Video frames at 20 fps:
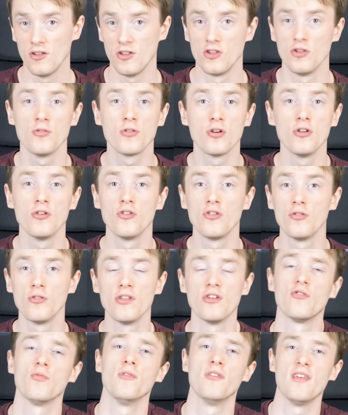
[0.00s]
you can do
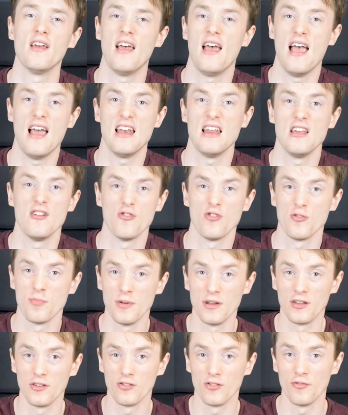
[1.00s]
this with any
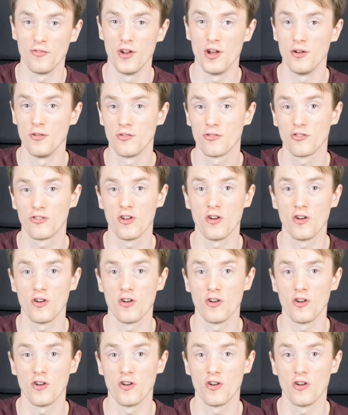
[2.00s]
groupings of notes.